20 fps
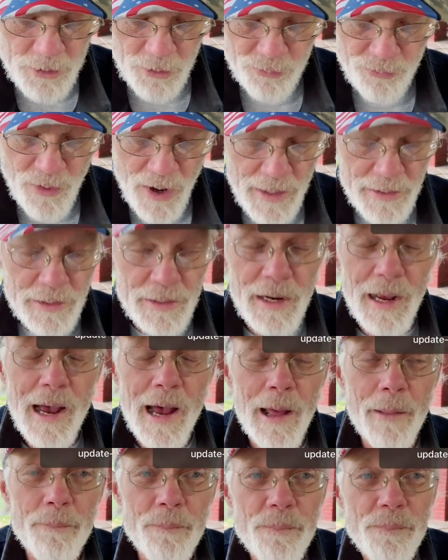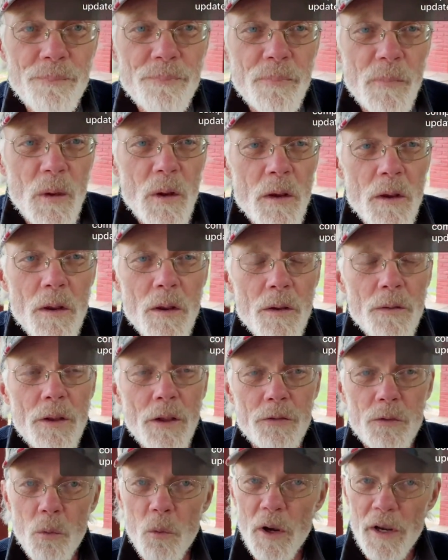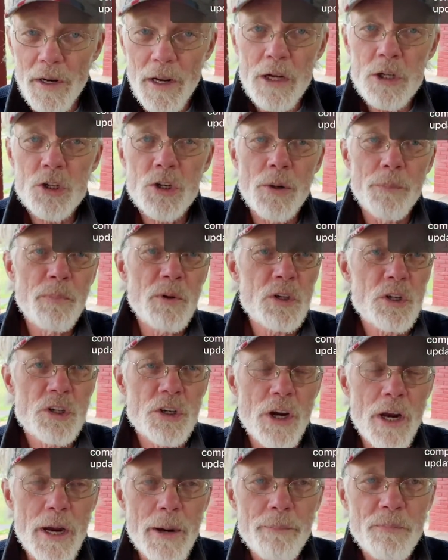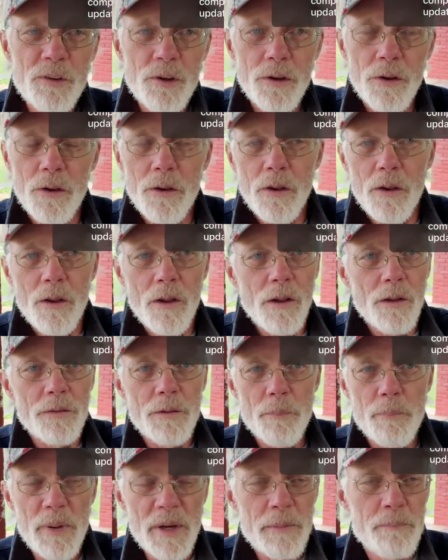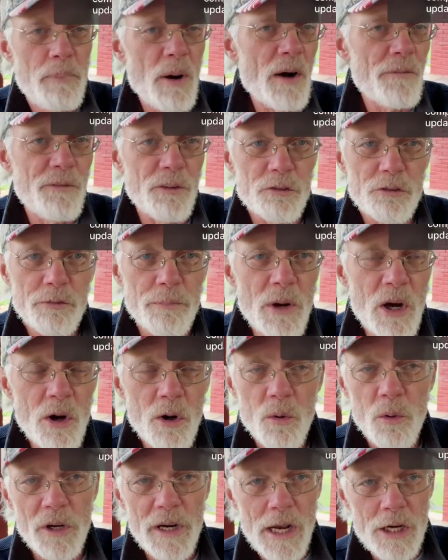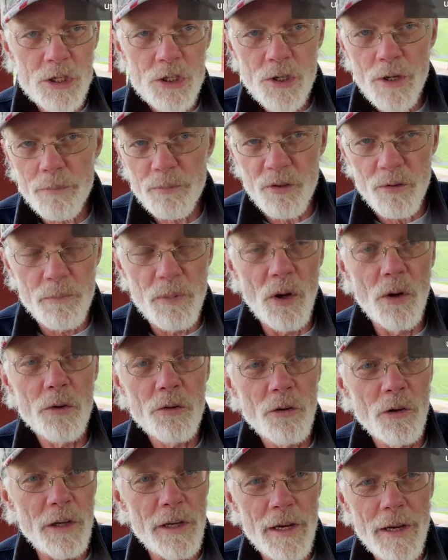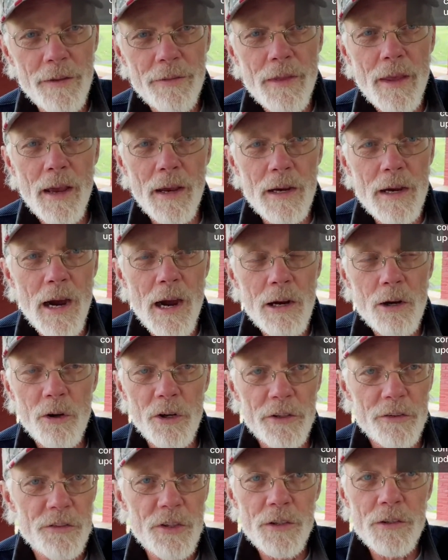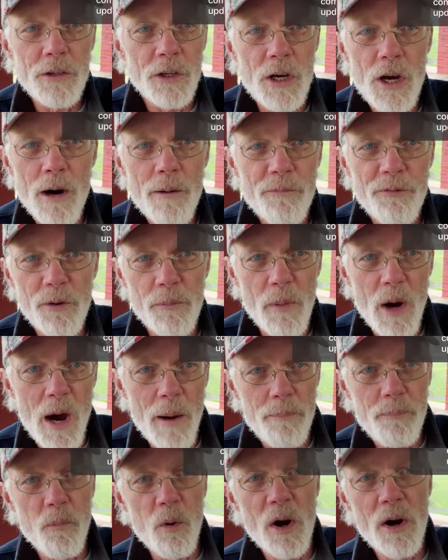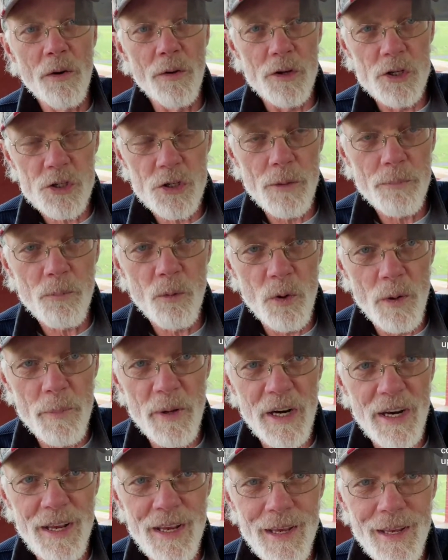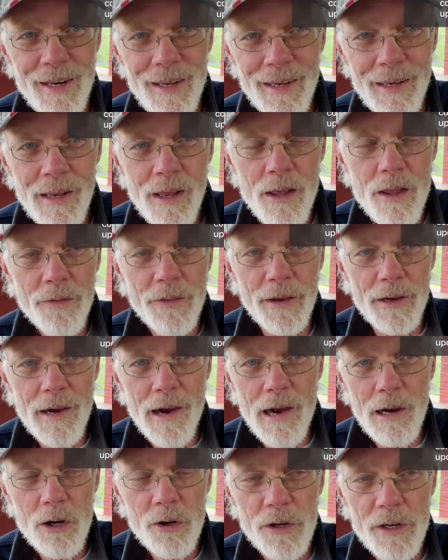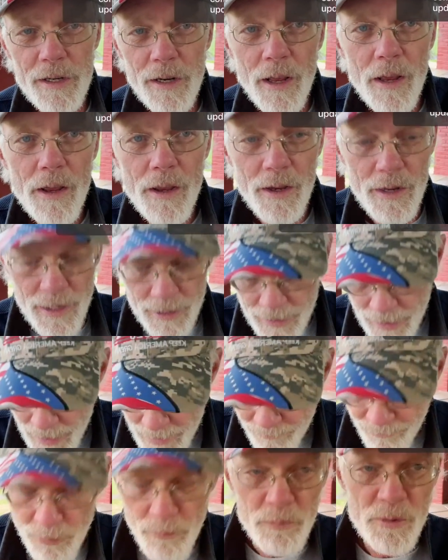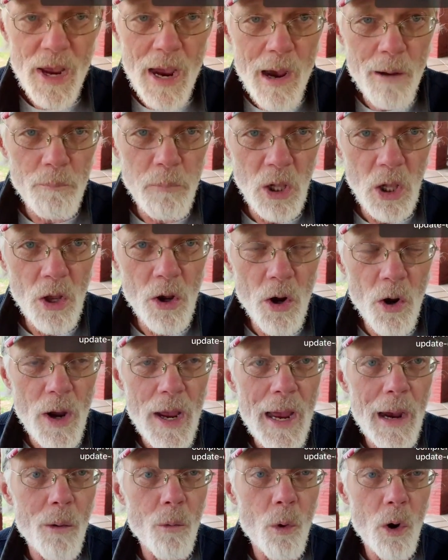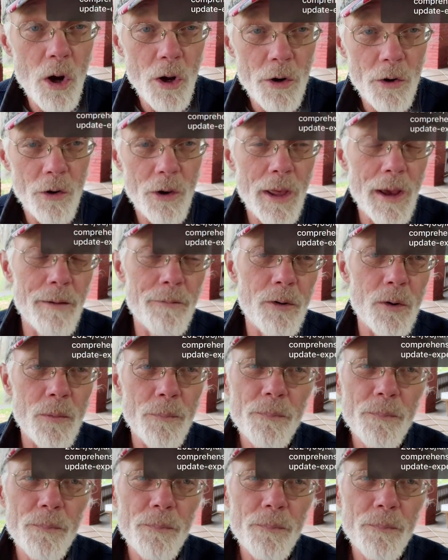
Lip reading: find it odd that the way that ship is shaped, the big puff of smoke when that ship supposedly hit that concrete didn't come from up where the ship would have been hitting the concrete. It came from down below at water level.